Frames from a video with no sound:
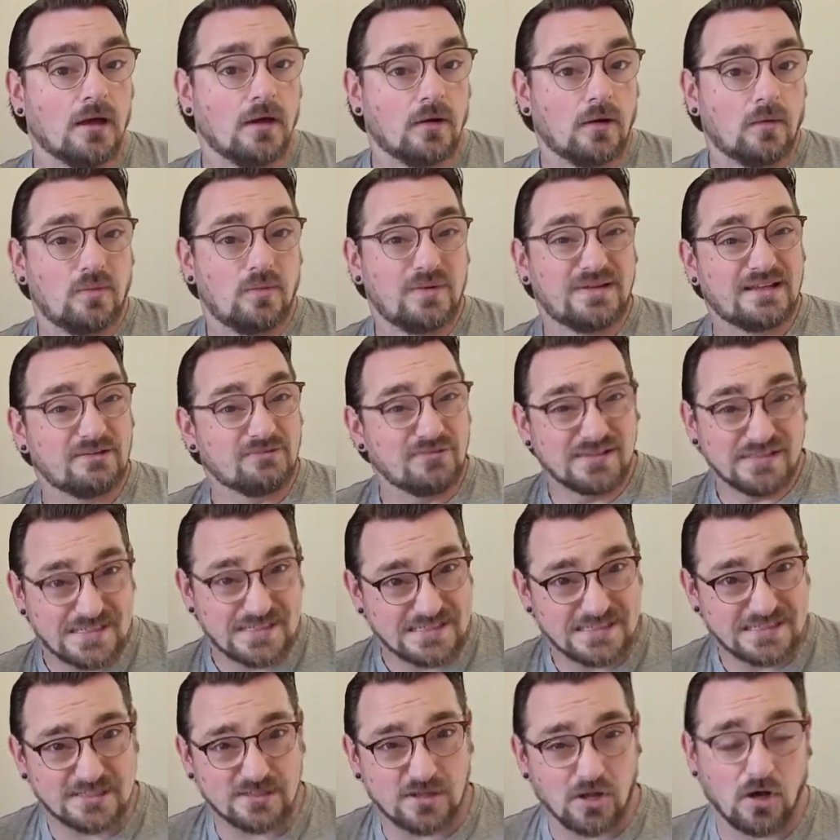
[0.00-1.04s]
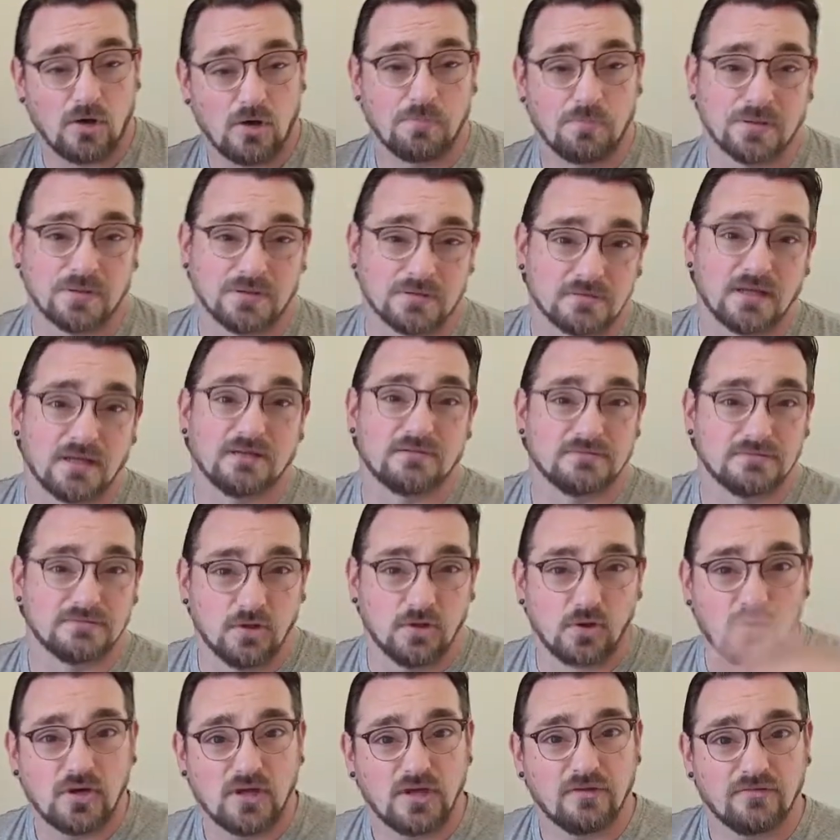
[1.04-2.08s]
We didn't really stop and
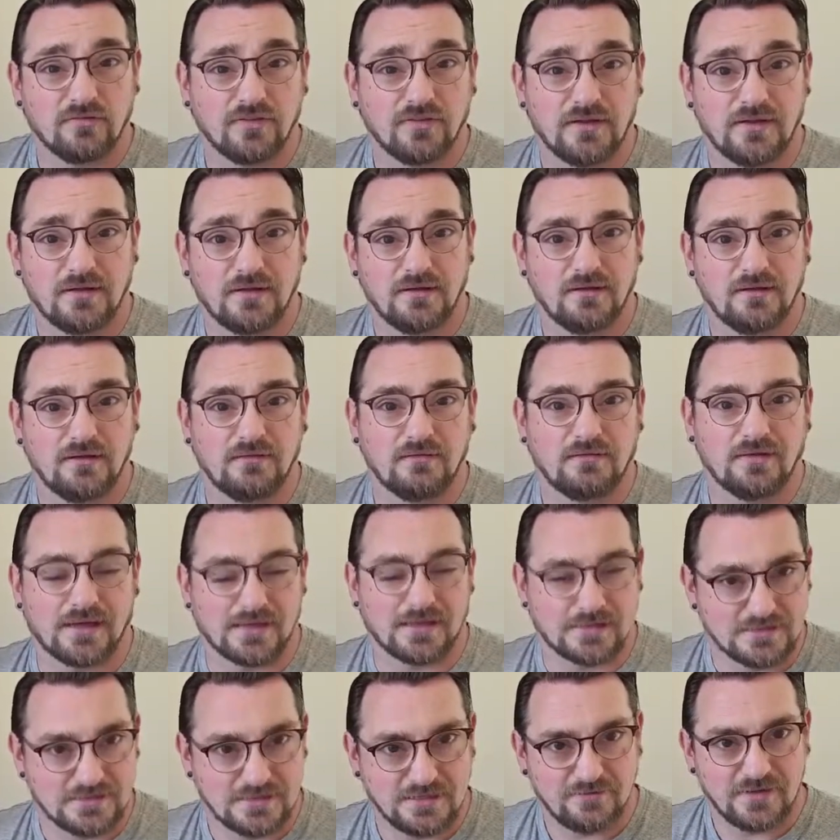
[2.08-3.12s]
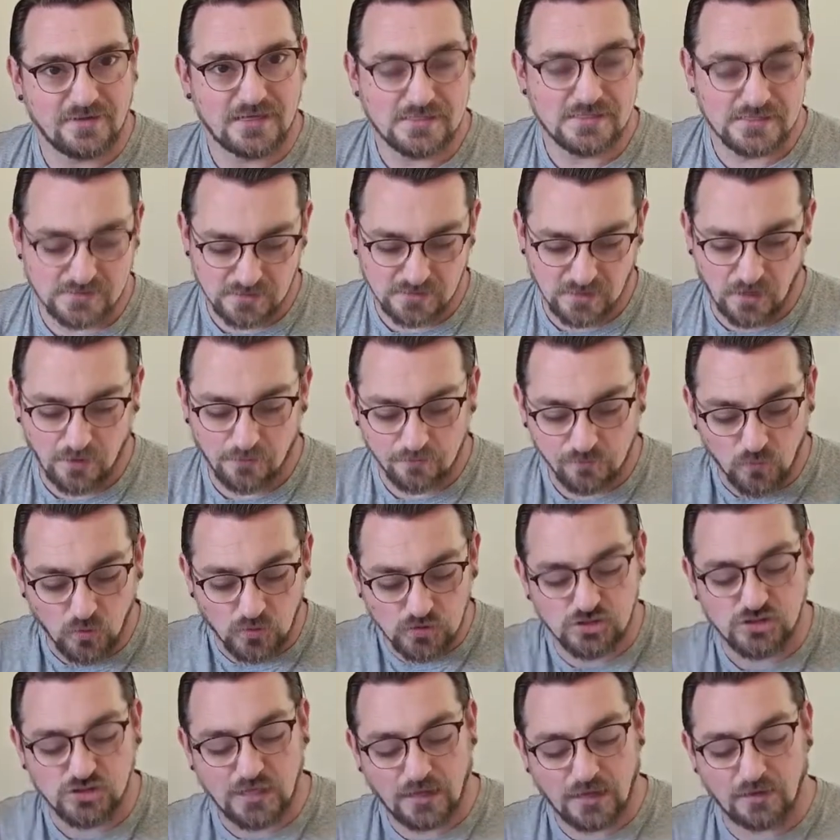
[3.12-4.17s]
look at the activities.
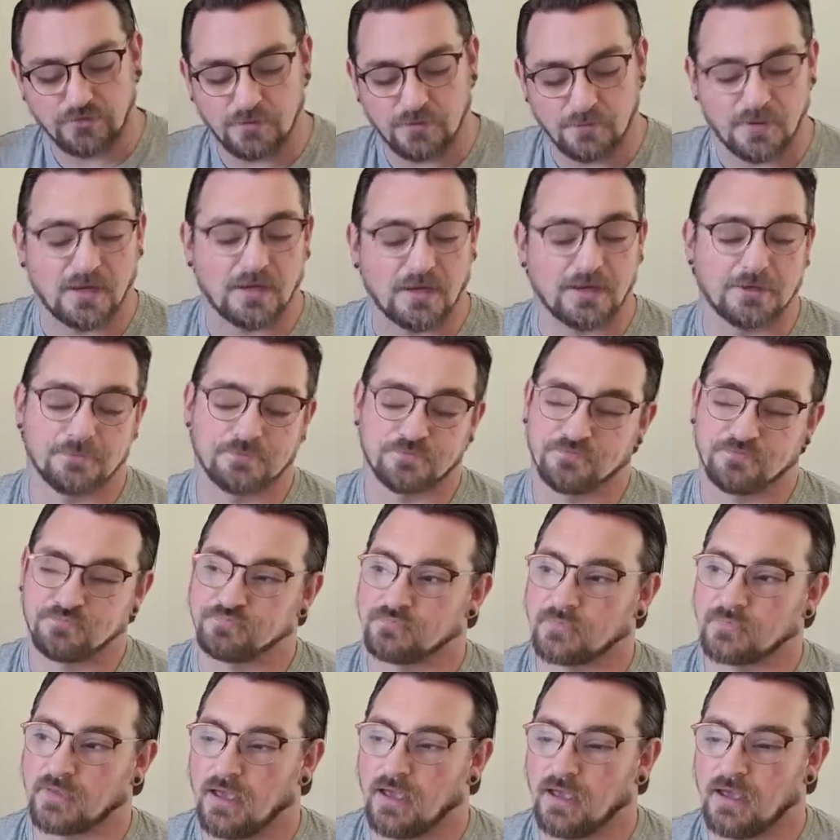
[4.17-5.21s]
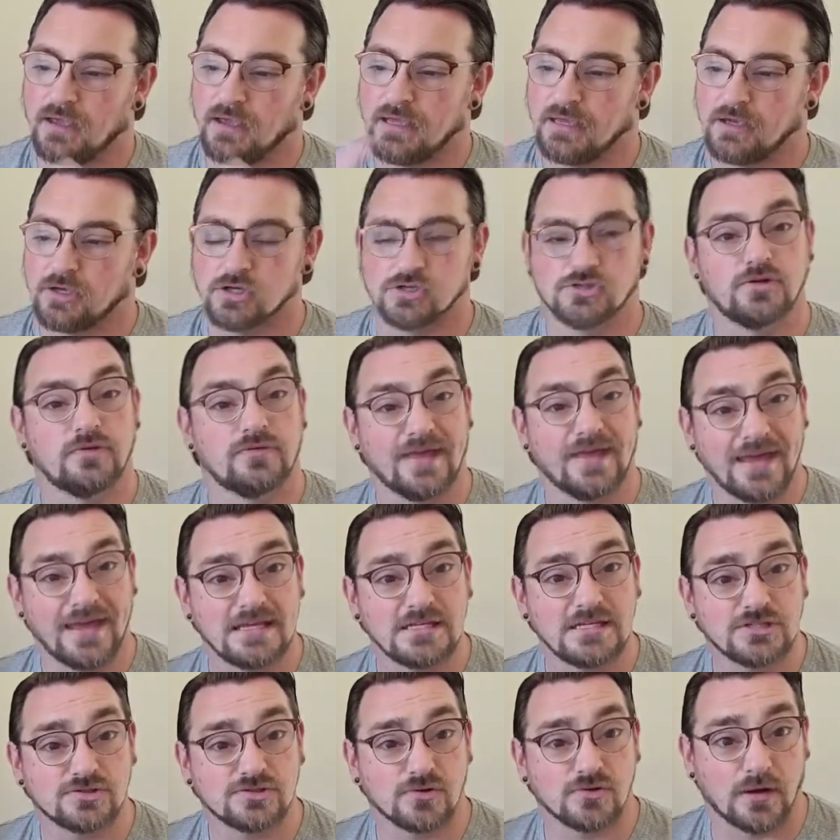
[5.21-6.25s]
Once you're down the mine, it goes through the
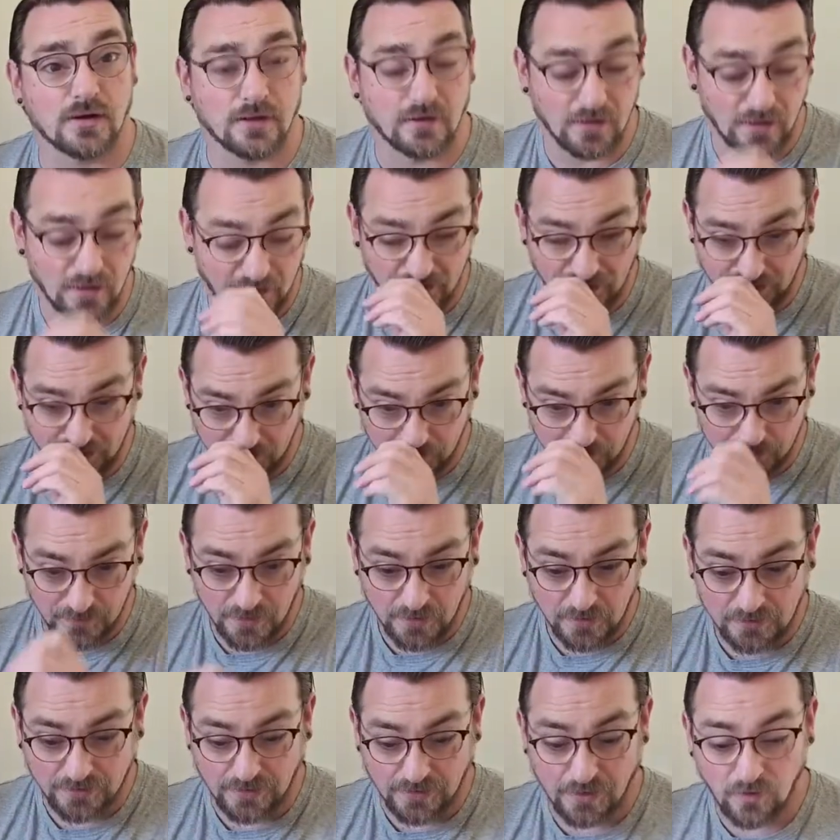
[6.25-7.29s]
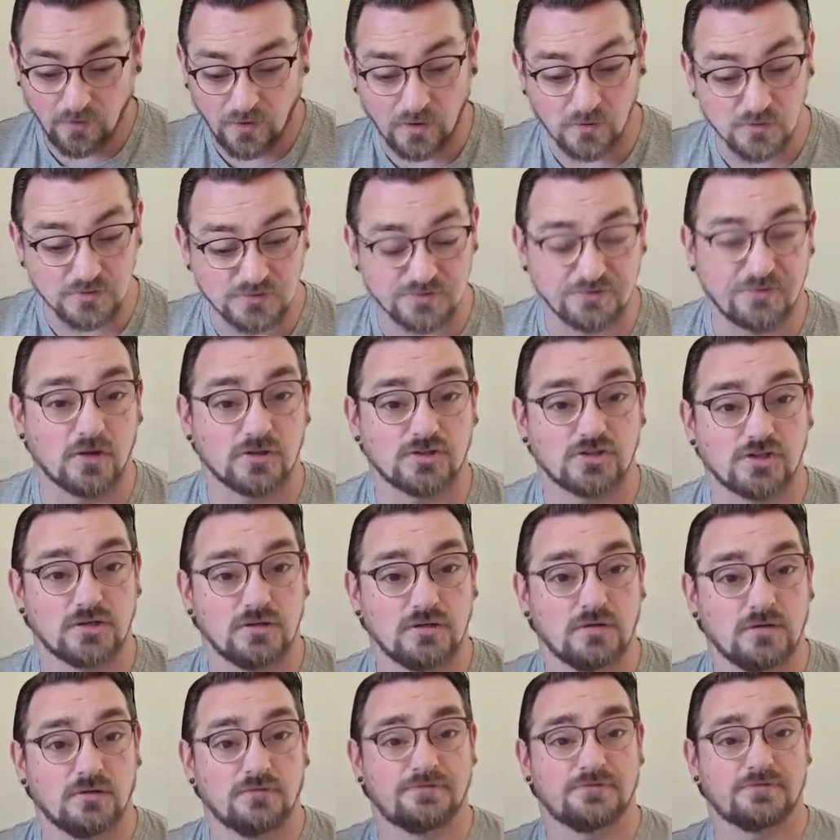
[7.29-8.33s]
history. Now, I was fortunate
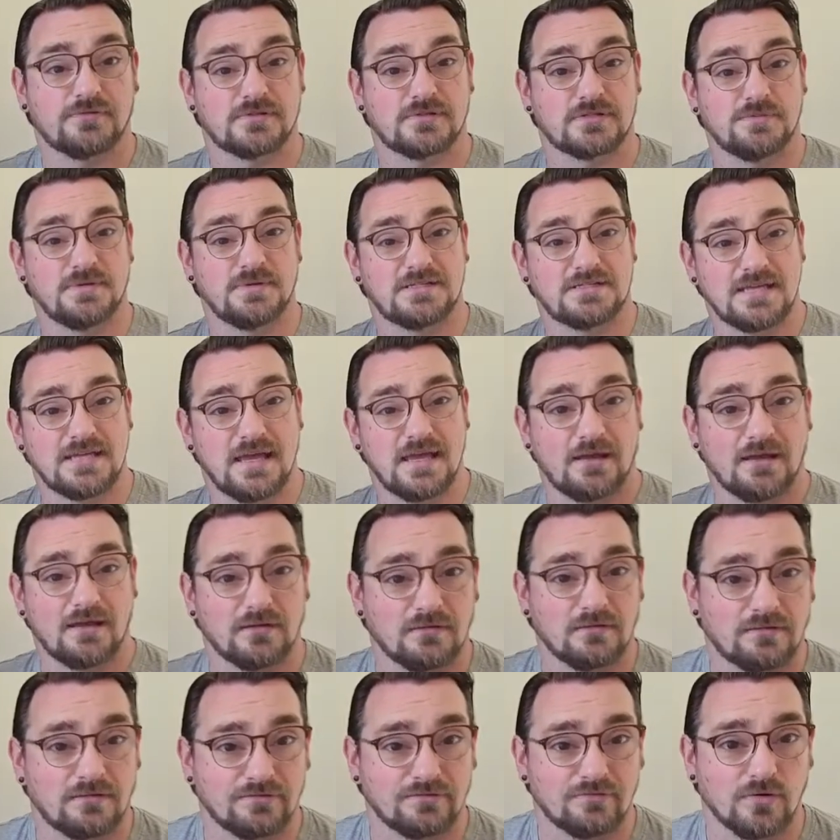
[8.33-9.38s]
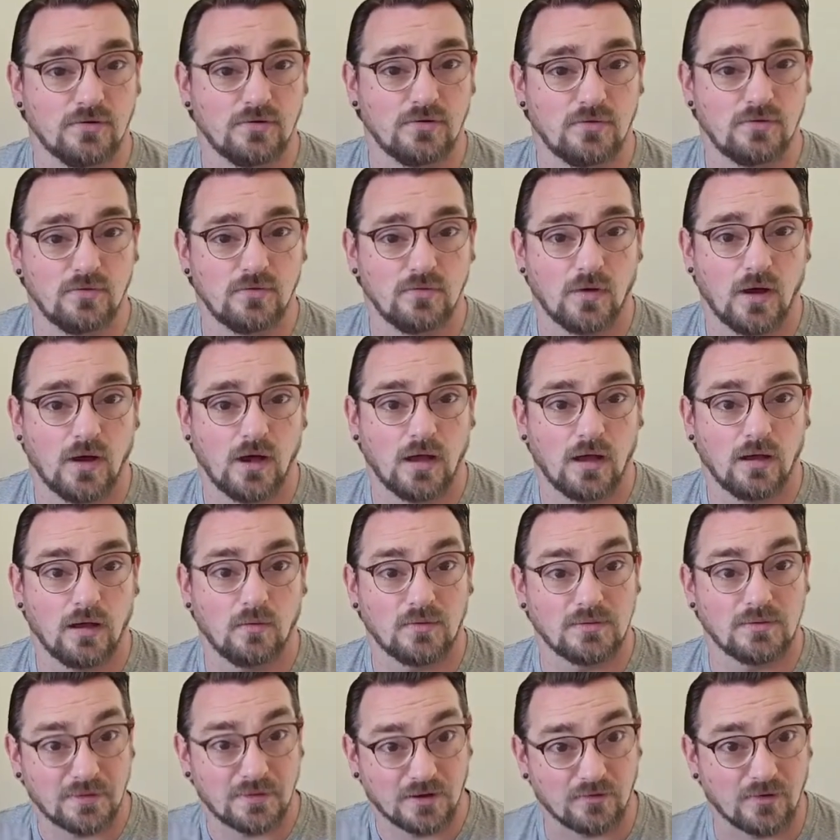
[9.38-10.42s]
enough to be taken through
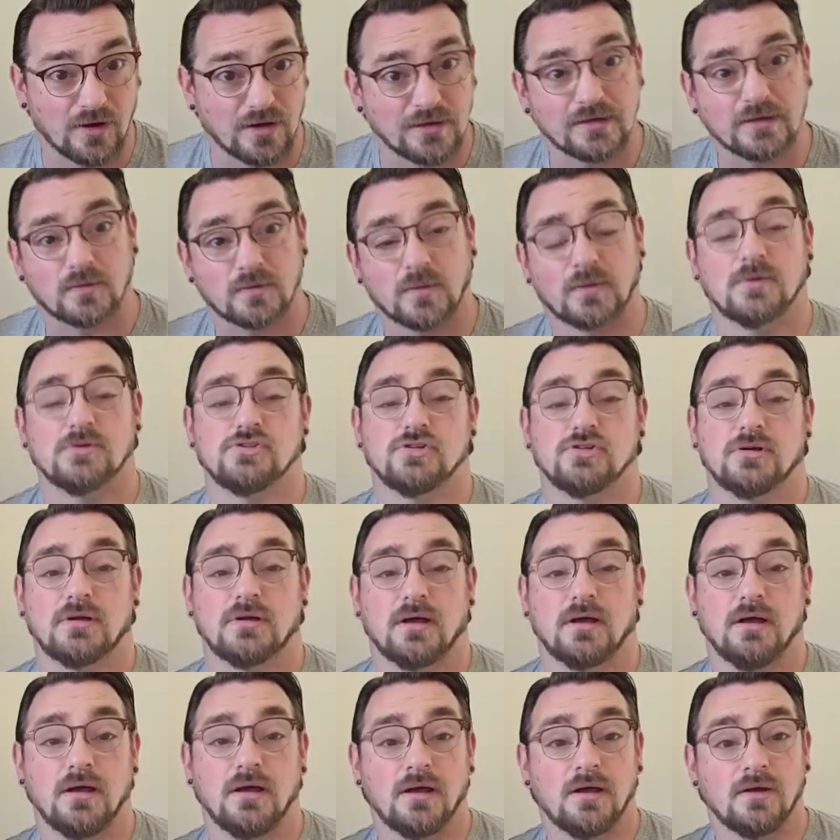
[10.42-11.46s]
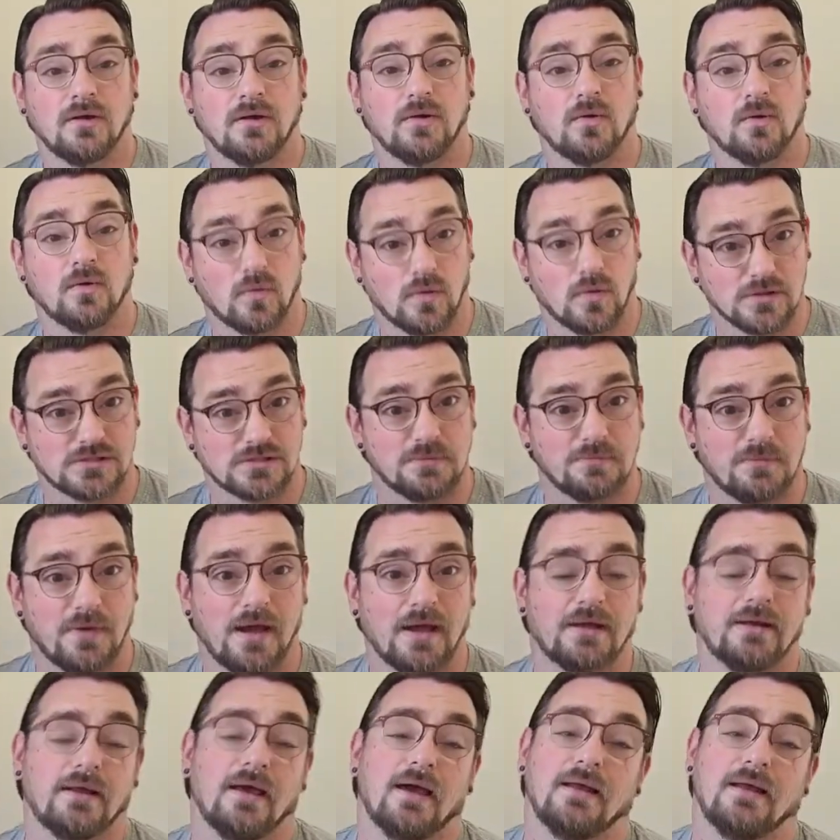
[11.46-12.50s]
with my granddad when I was younger, who was a
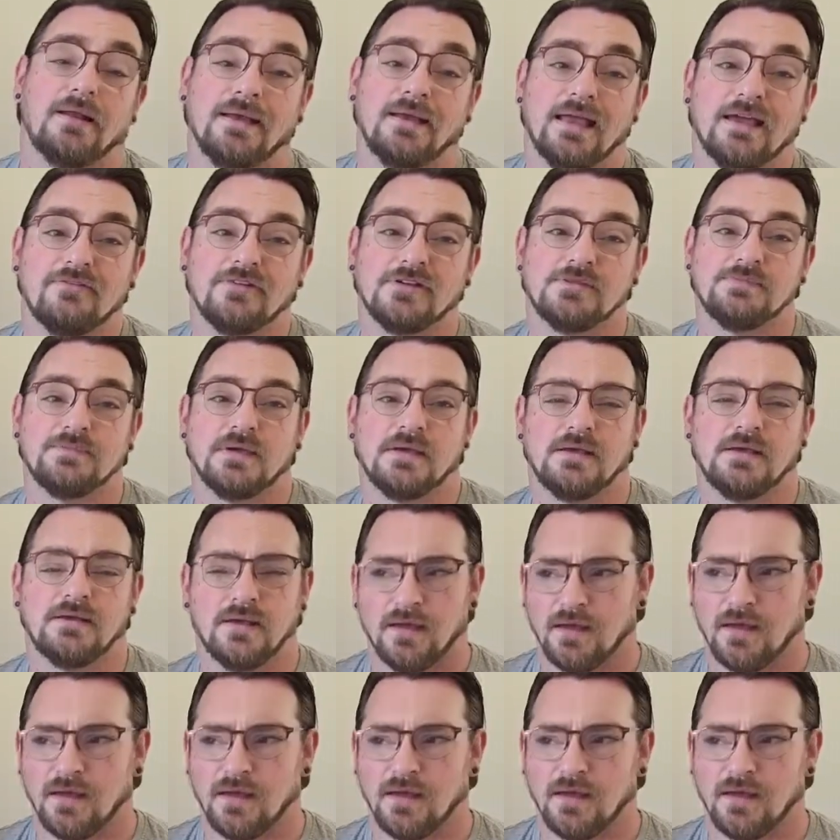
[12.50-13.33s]
miner, and he gave me